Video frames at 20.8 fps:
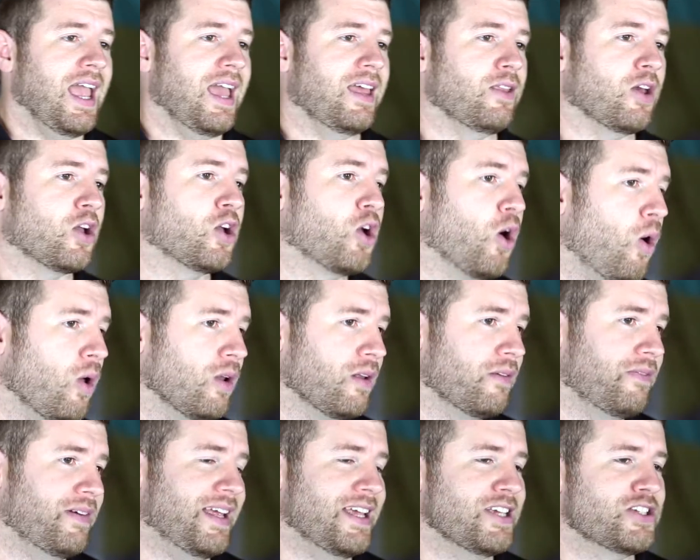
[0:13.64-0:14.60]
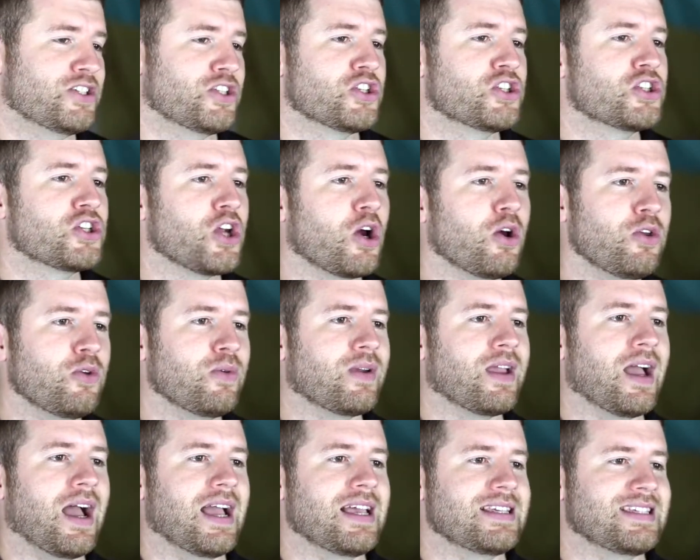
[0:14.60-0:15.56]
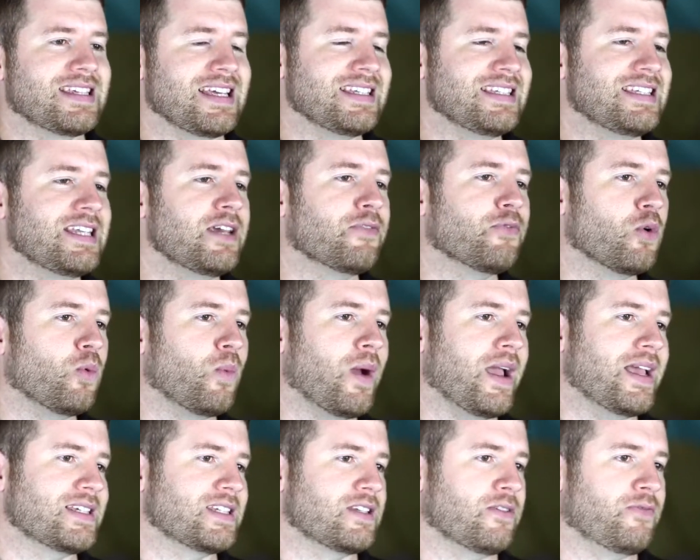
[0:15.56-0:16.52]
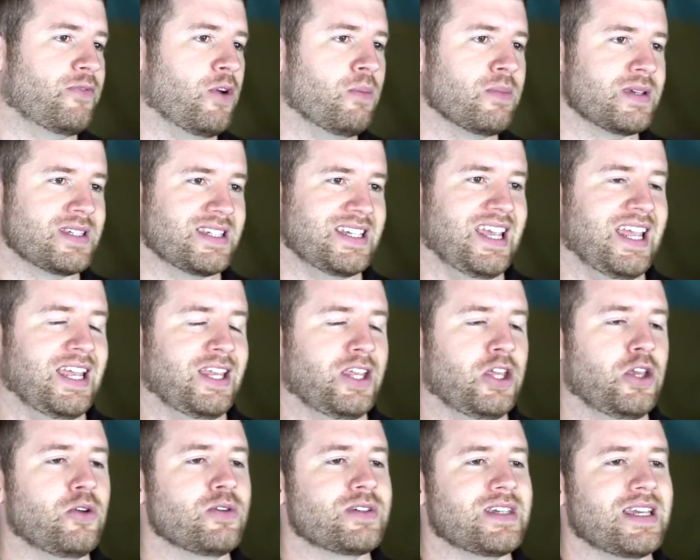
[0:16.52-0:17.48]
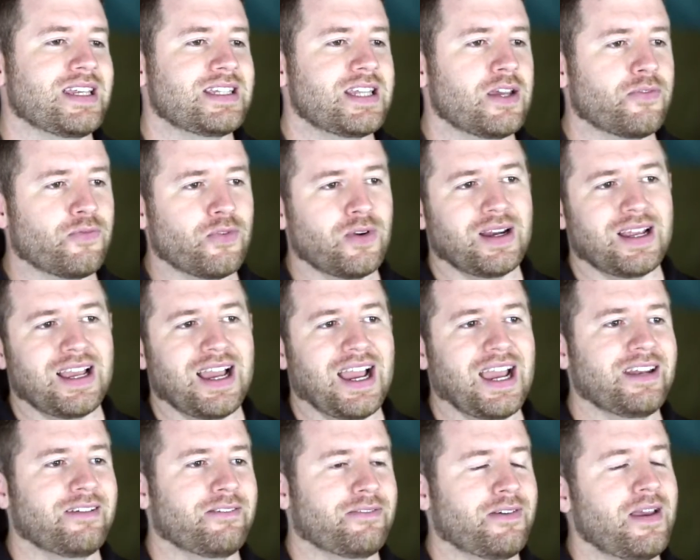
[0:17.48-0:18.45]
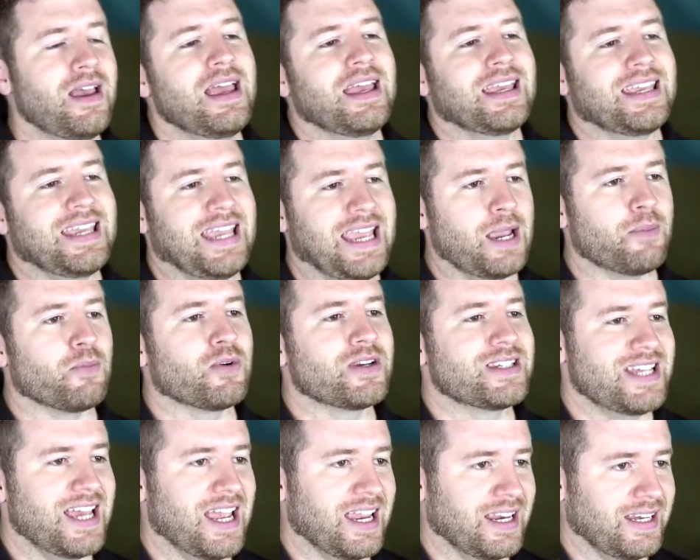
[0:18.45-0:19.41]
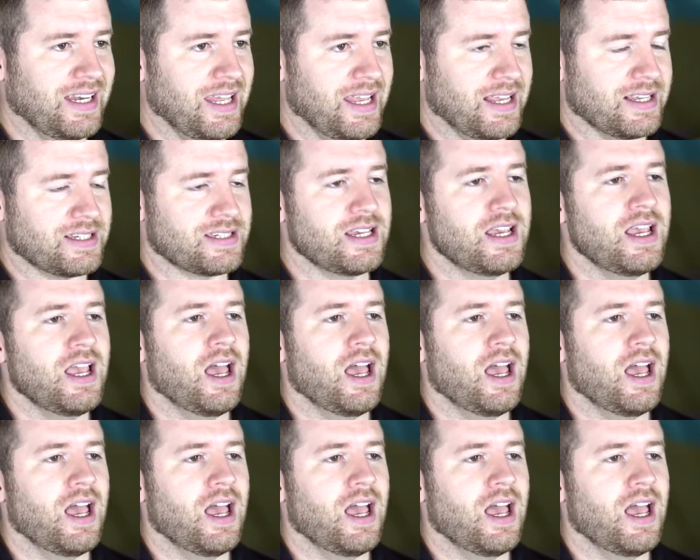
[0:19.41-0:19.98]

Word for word: And the goal of it is to show you guys different ways to film a scene using different kind of camera techniques.